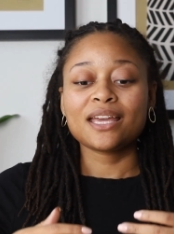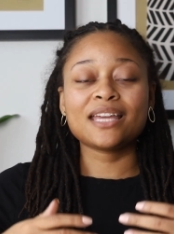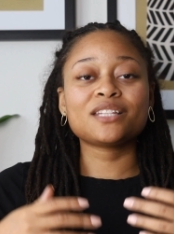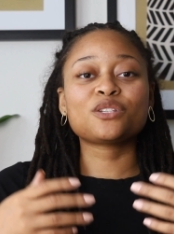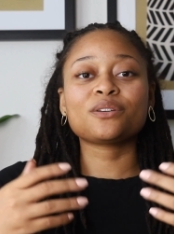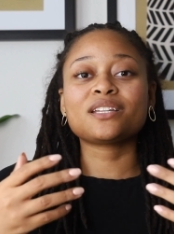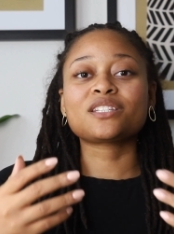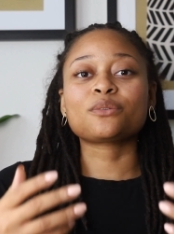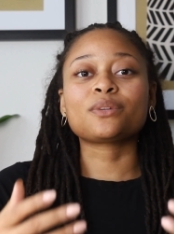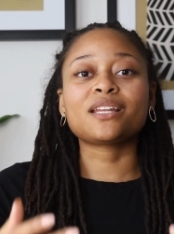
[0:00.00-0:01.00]
enter
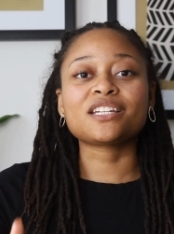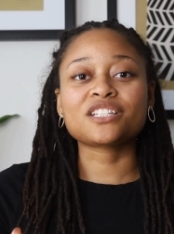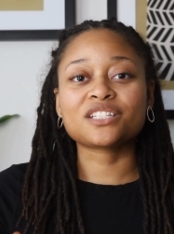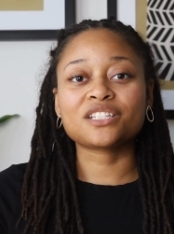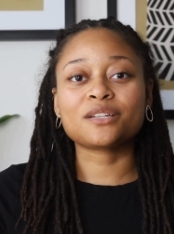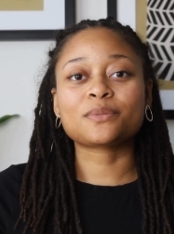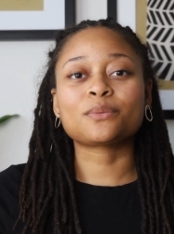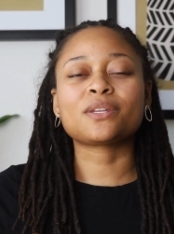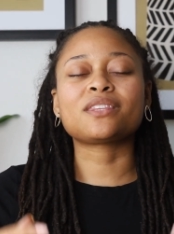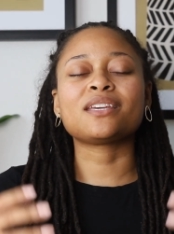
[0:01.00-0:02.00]
into
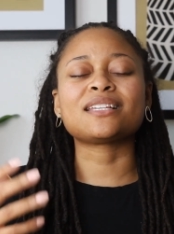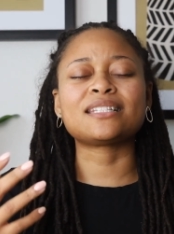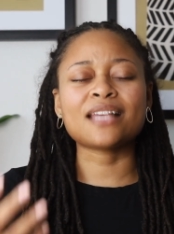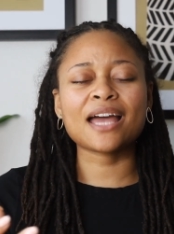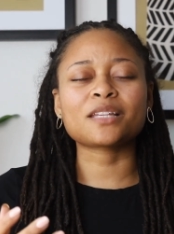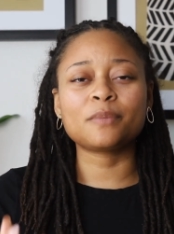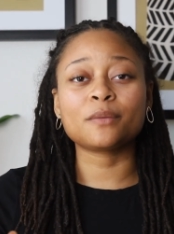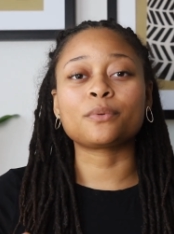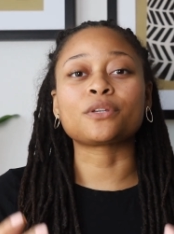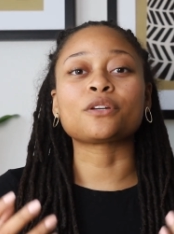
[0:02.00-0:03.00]
relationships with the exact
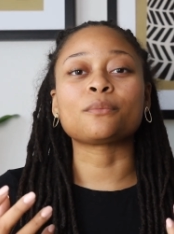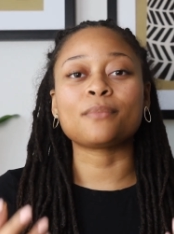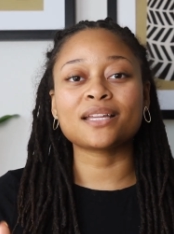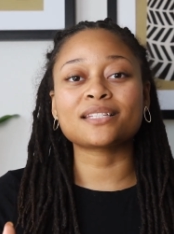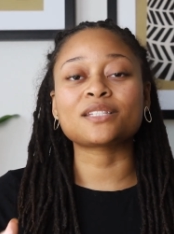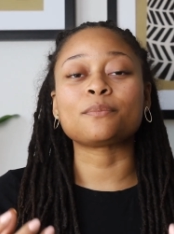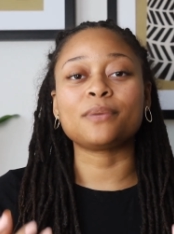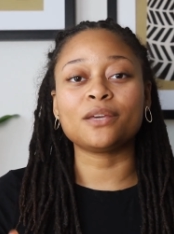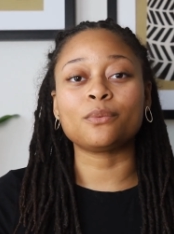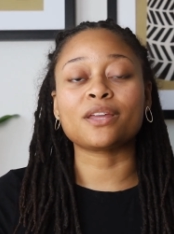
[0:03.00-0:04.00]
people you're meant to
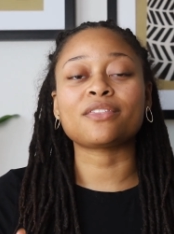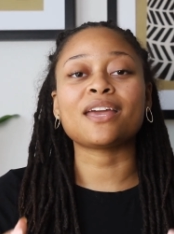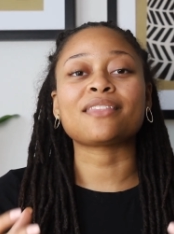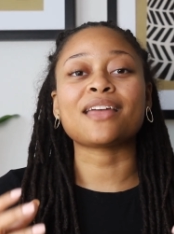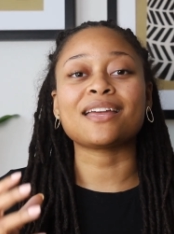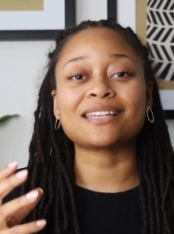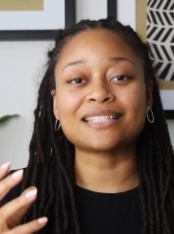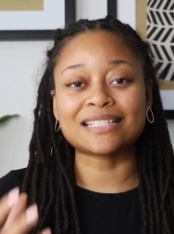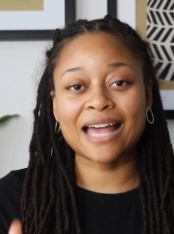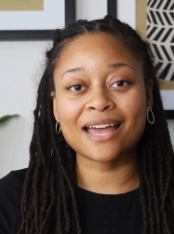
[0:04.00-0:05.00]
be with at that
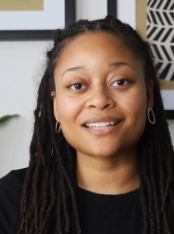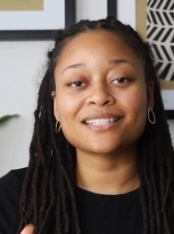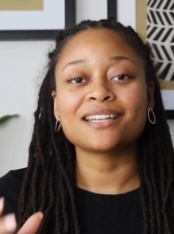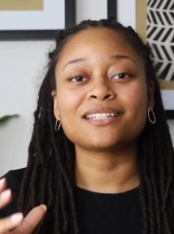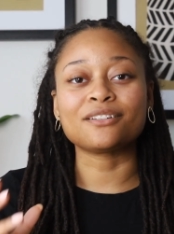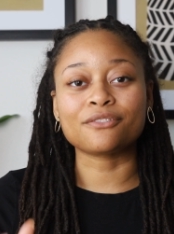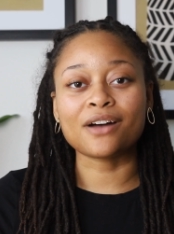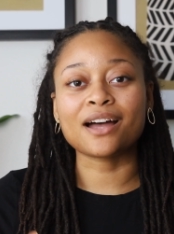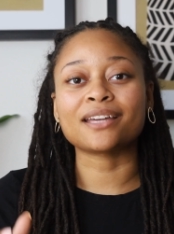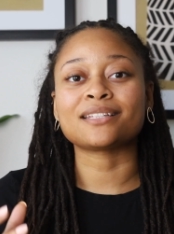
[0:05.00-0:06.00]
exact
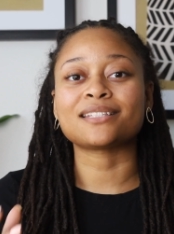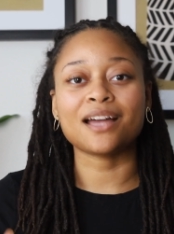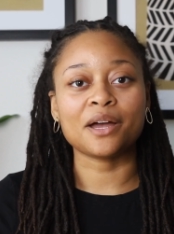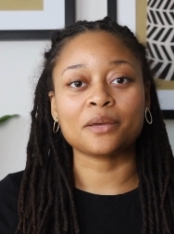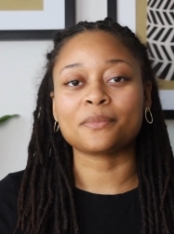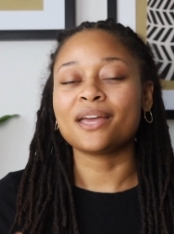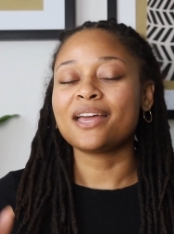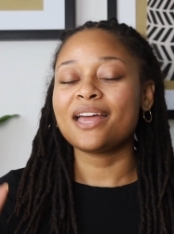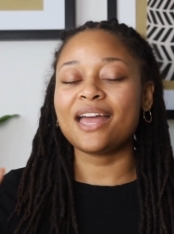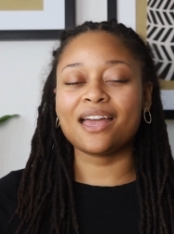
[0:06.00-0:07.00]
divine time.
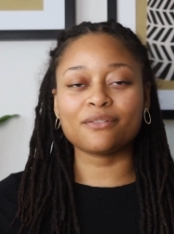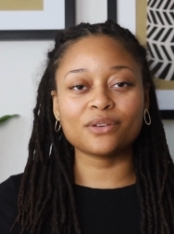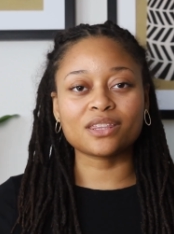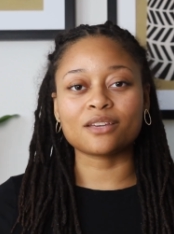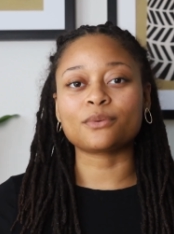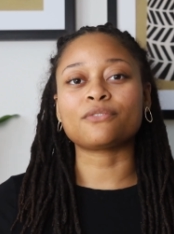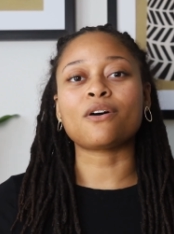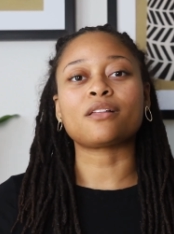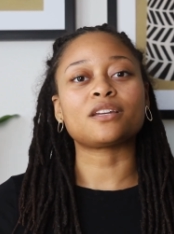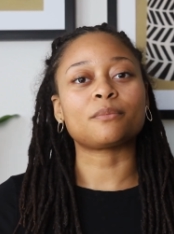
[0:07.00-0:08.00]
Everything will
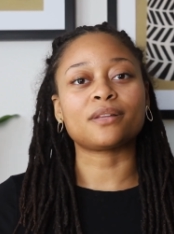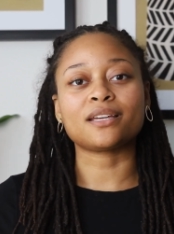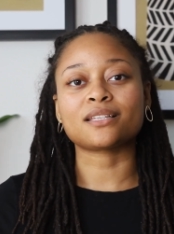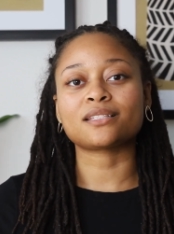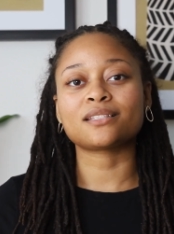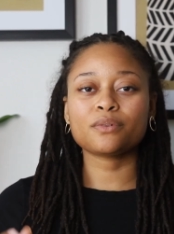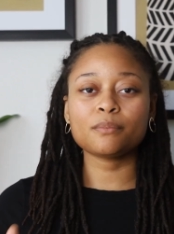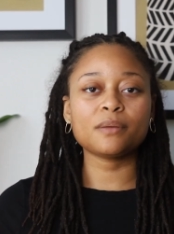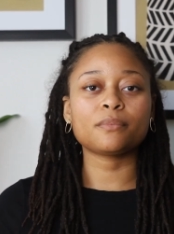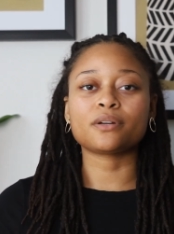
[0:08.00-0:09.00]
fall into place.
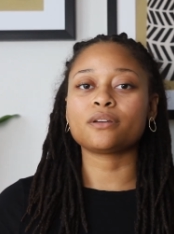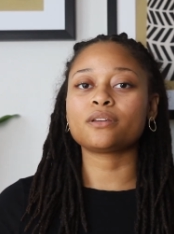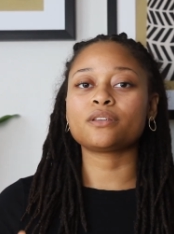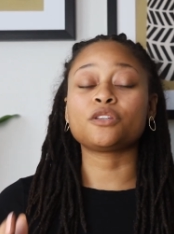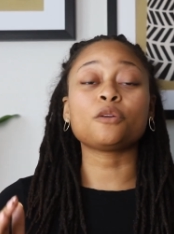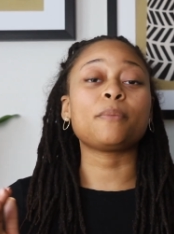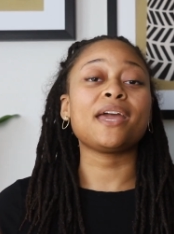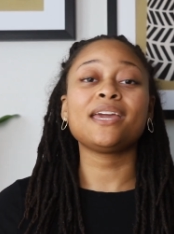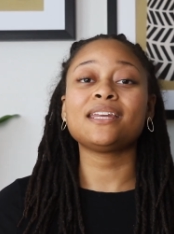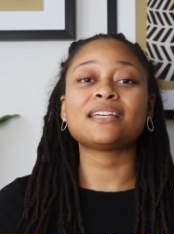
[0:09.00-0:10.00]
Remember, your
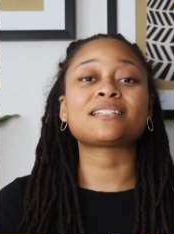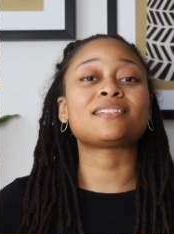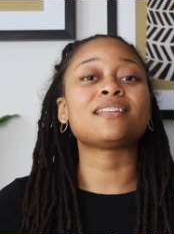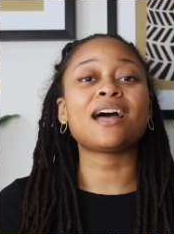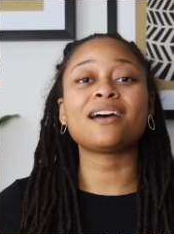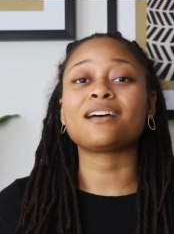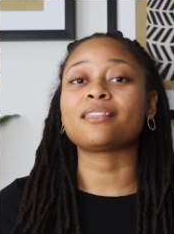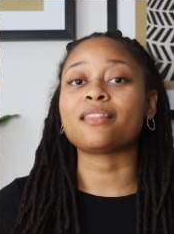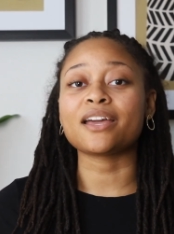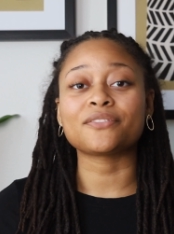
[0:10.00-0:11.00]
pain is not a
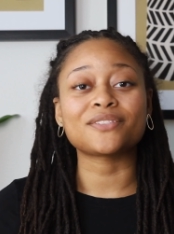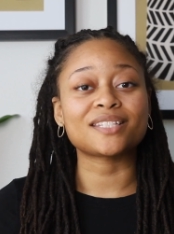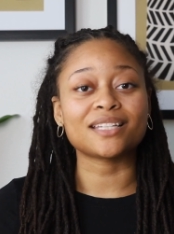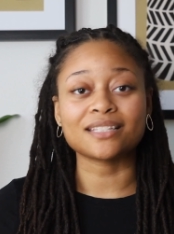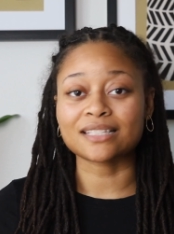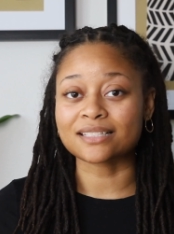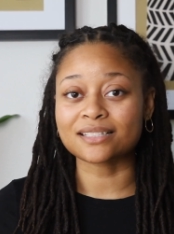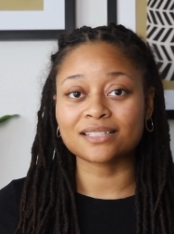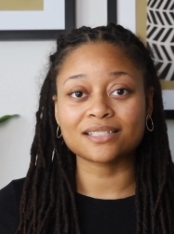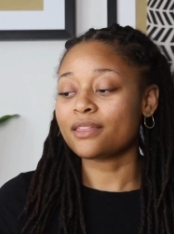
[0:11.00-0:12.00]
life
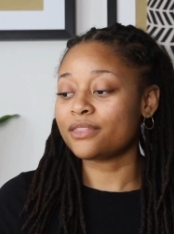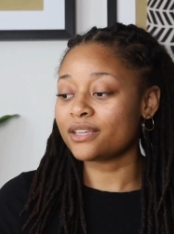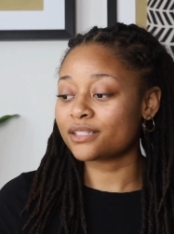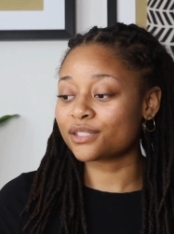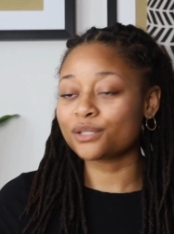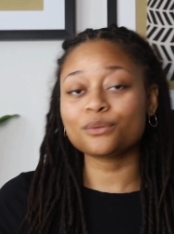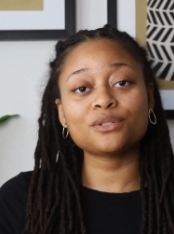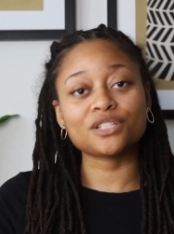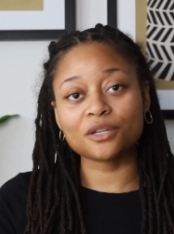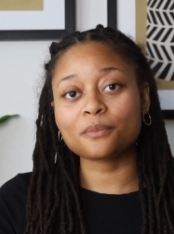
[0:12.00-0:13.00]
sentence. This too
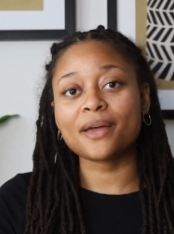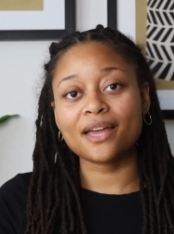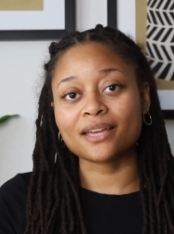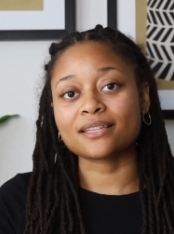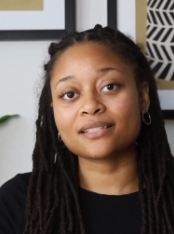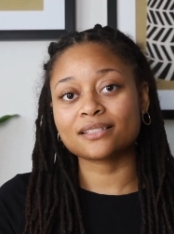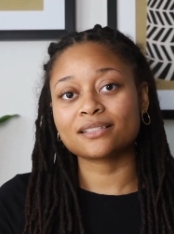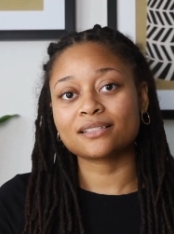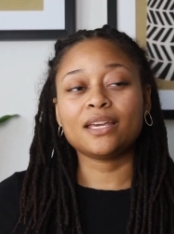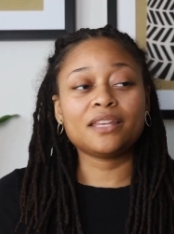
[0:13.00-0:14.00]
shall
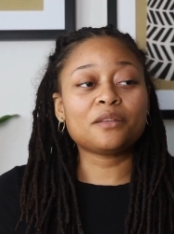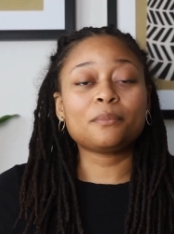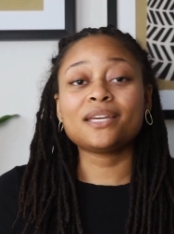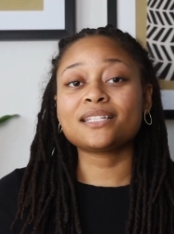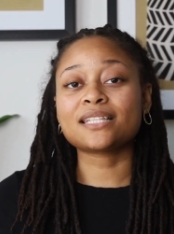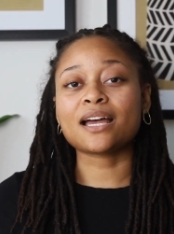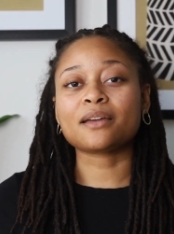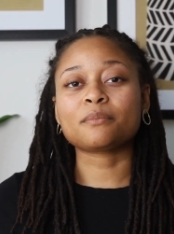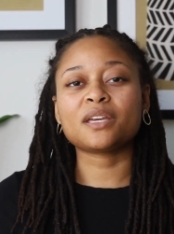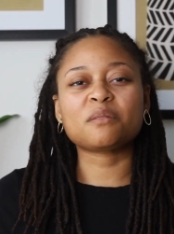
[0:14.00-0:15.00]
pass. In the
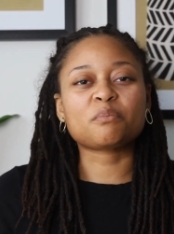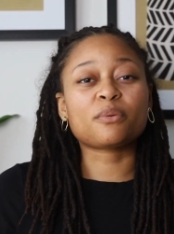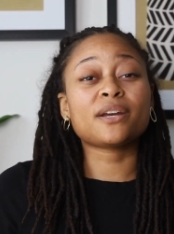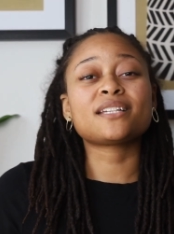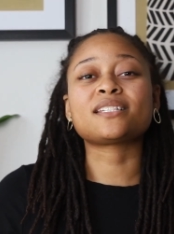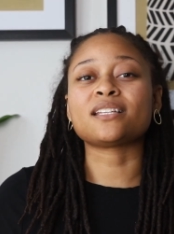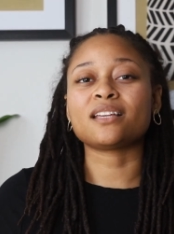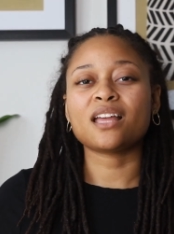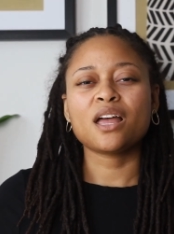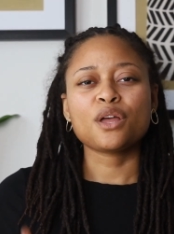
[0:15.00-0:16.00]
meantime, embrace it,